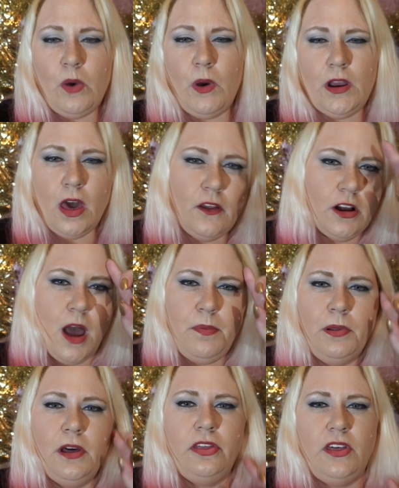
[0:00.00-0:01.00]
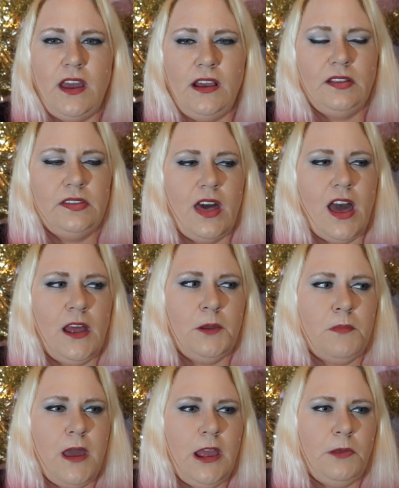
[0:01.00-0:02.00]
another couple of things that
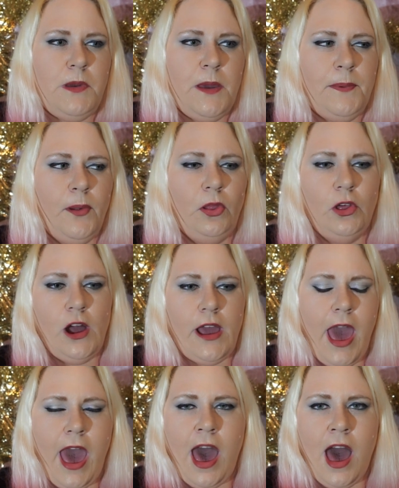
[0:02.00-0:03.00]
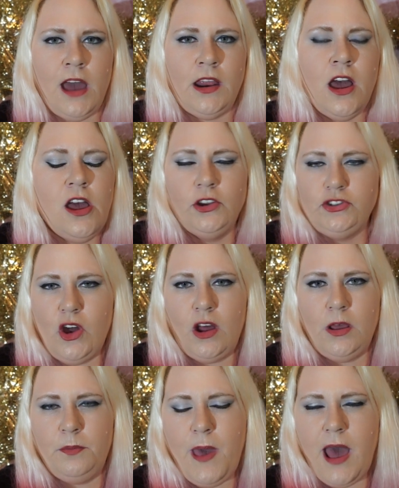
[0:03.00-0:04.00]
made people look at John
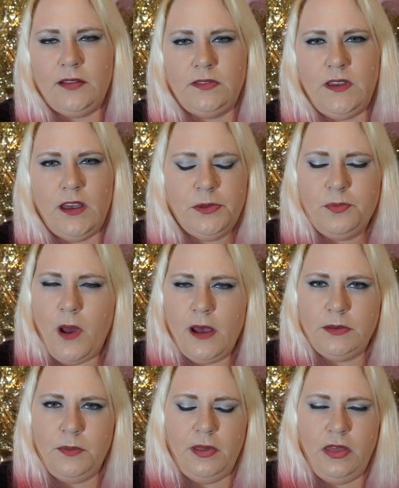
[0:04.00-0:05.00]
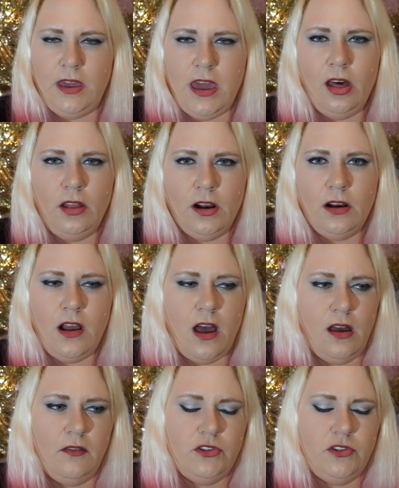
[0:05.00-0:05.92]
and Patsy as possibly the killer of